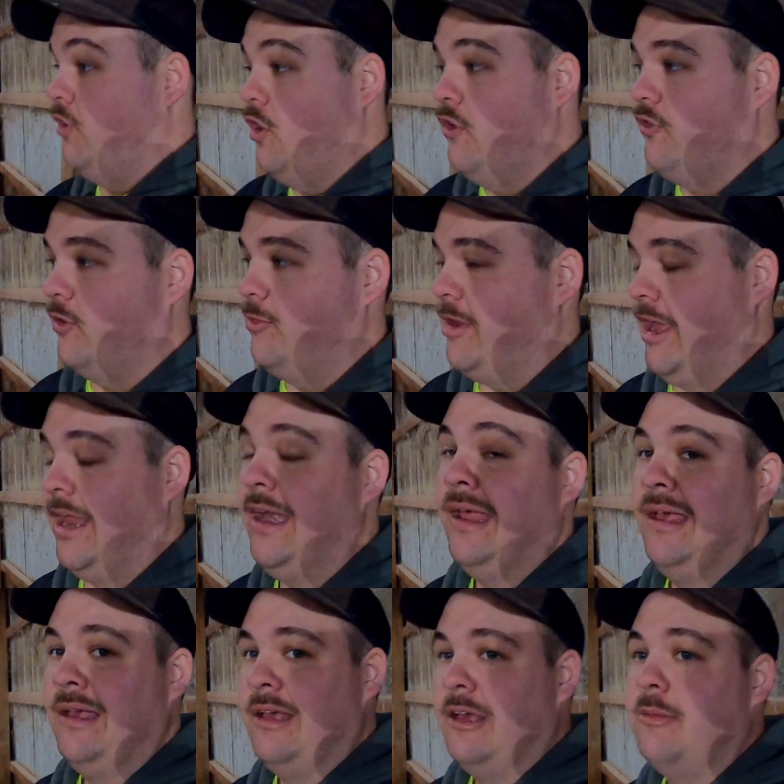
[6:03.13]
few of them
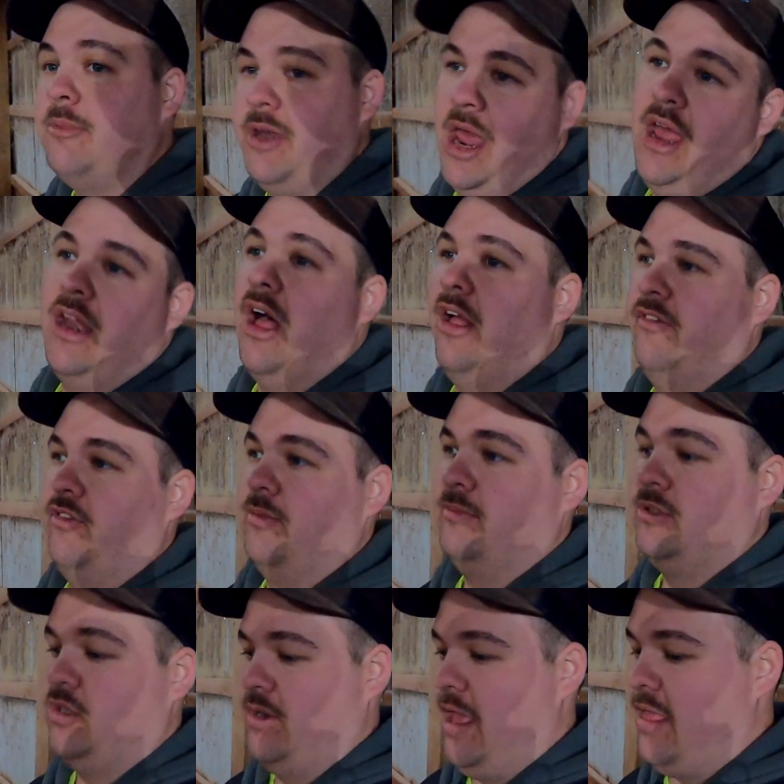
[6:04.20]
did, but not all of
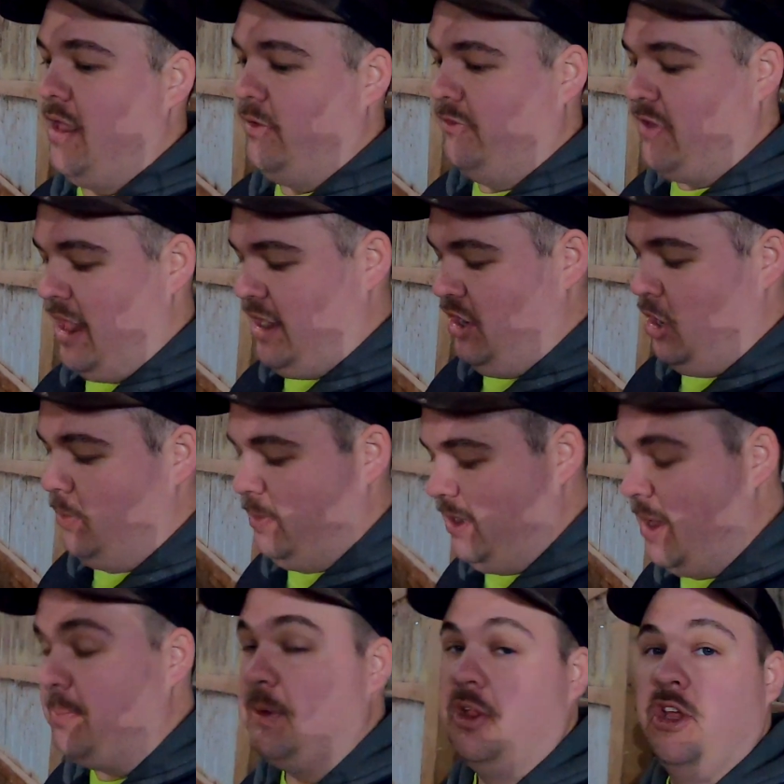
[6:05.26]
them. So now that we've got it
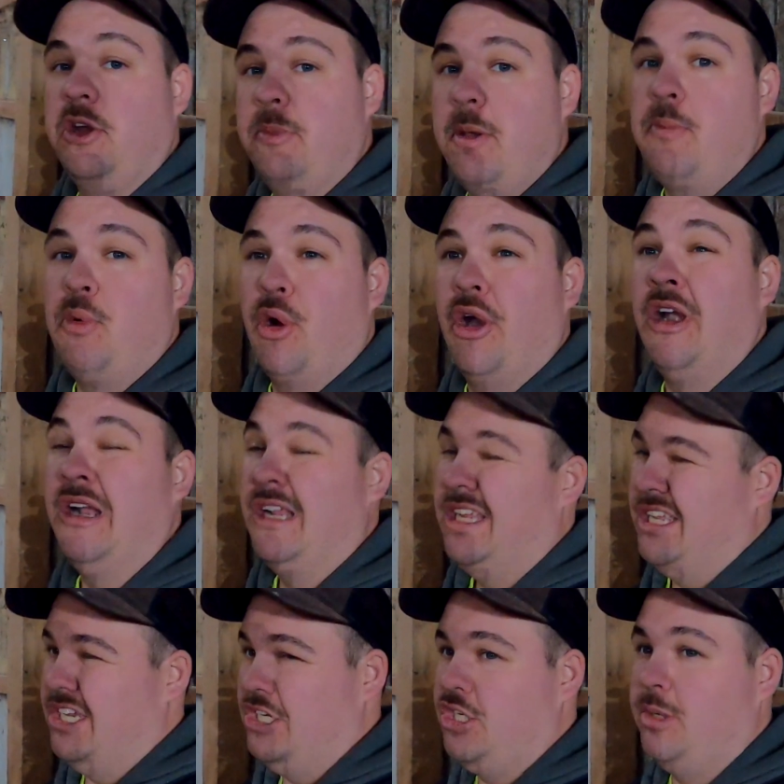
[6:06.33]
opened up a little bit more,
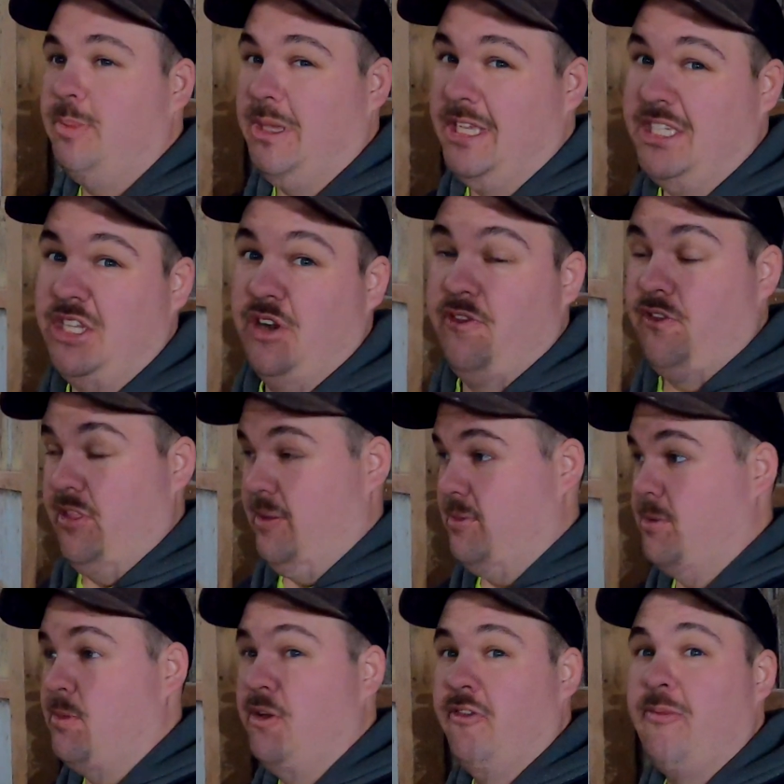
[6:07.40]
it should be easier for
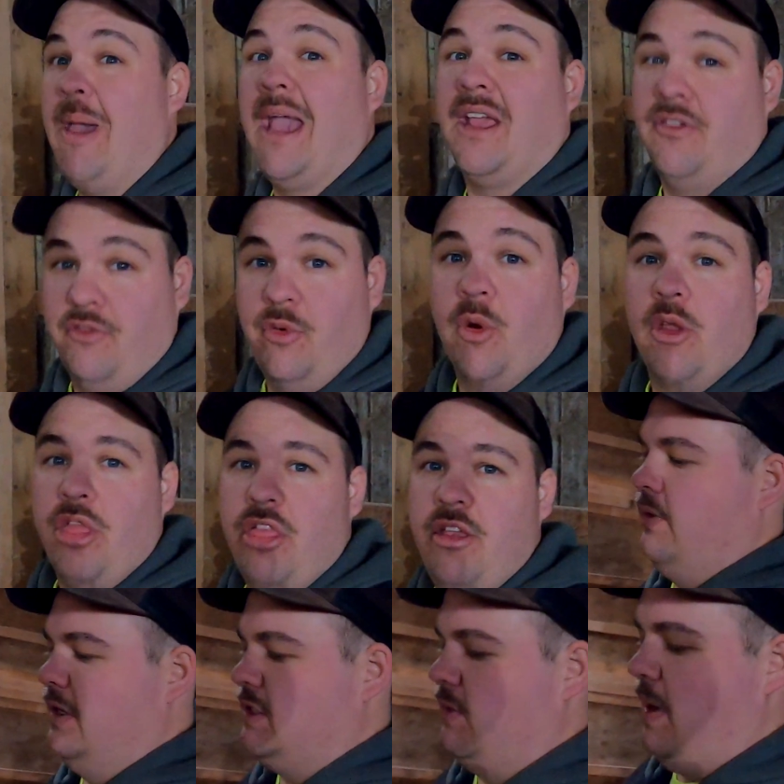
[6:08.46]
them to move back and forth.
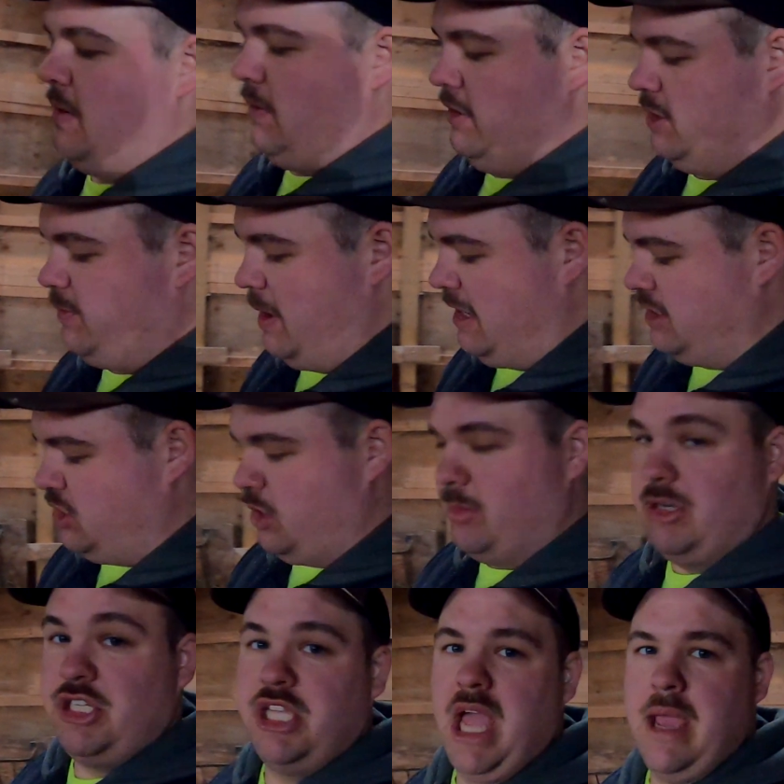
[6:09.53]
The reason why we're spending so
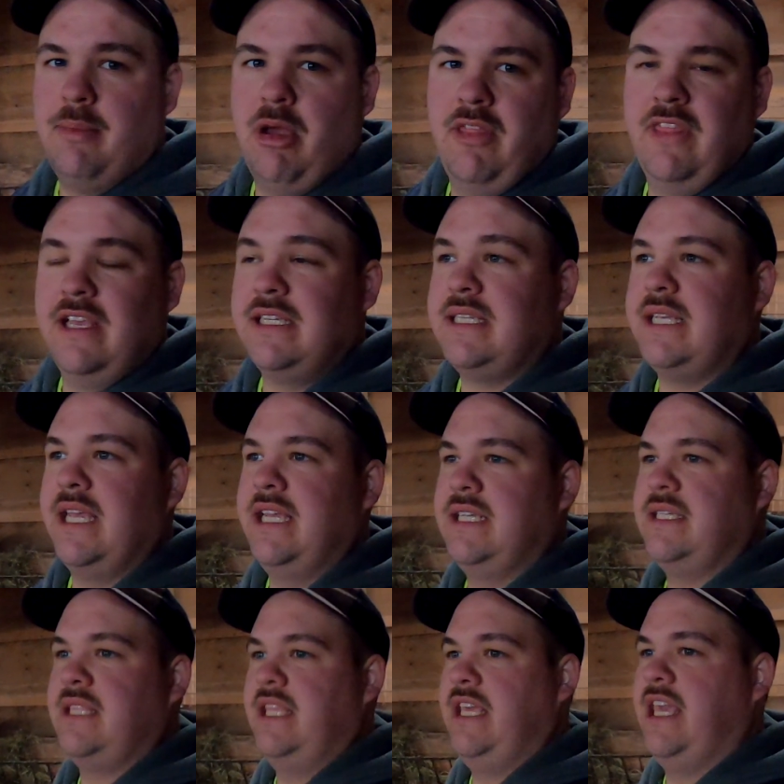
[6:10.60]
much time on this
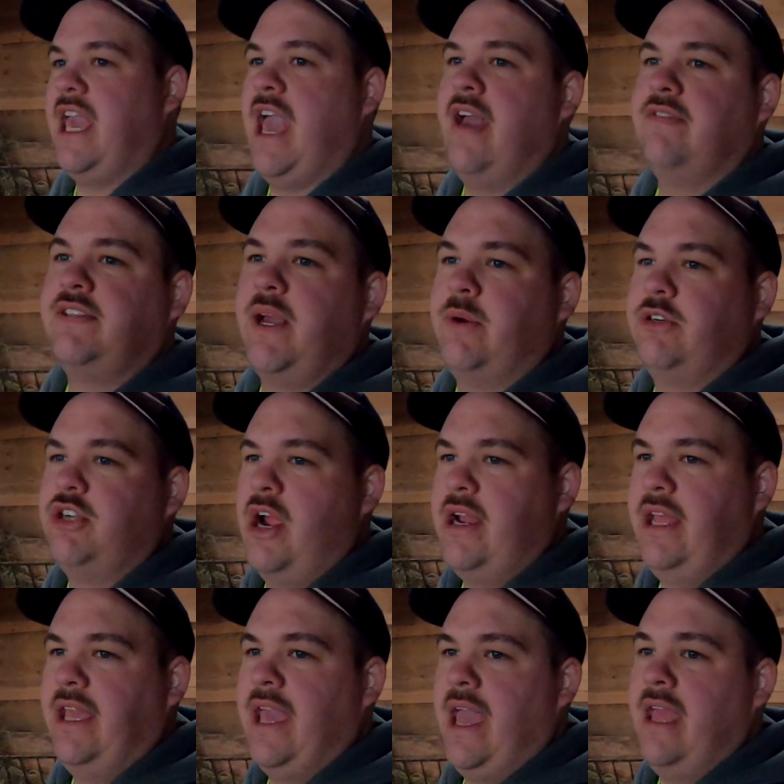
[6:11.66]
is the calves that we're
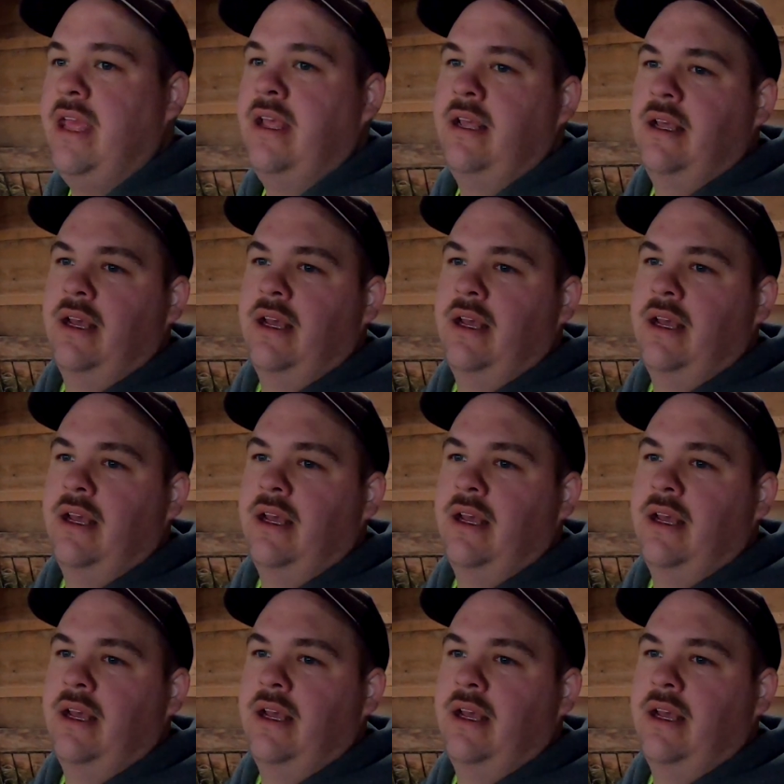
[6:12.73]
trying to get